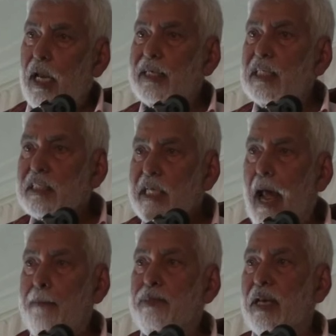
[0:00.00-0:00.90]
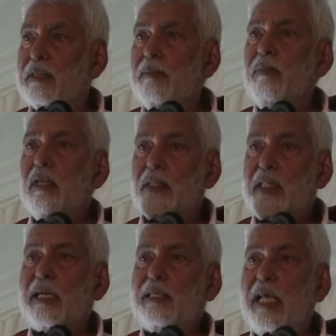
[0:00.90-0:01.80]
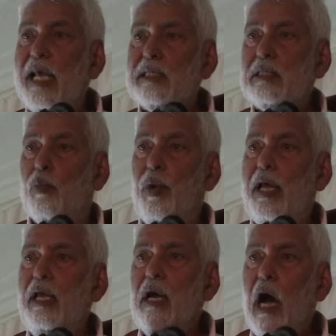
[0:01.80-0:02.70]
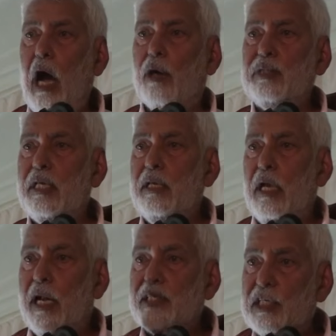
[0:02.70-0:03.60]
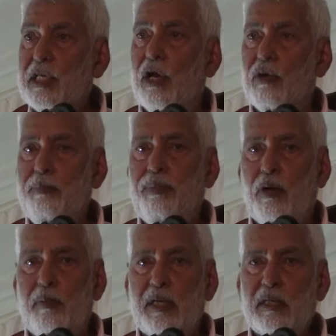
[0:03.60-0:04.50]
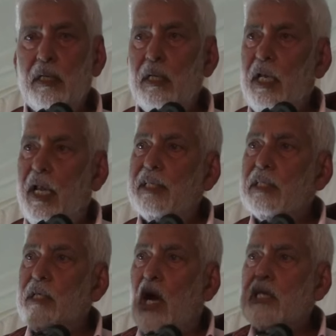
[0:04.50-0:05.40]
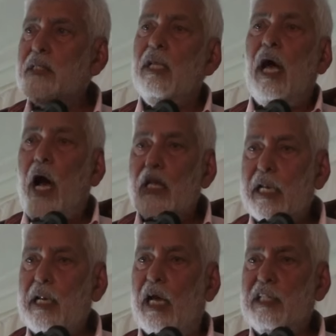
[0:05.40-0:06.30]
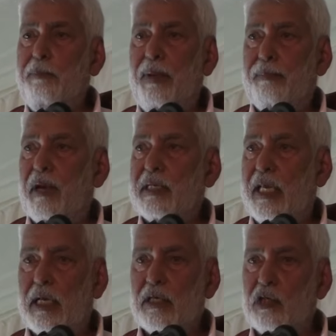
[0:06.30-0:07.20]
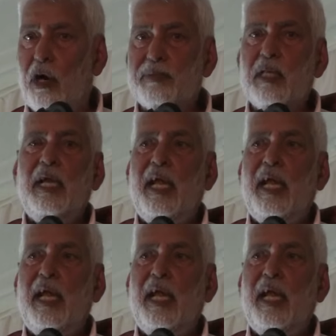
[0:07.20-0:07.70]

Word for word: It is capitalism that takes away housing and secure employment. It's not that other people are taking jobs.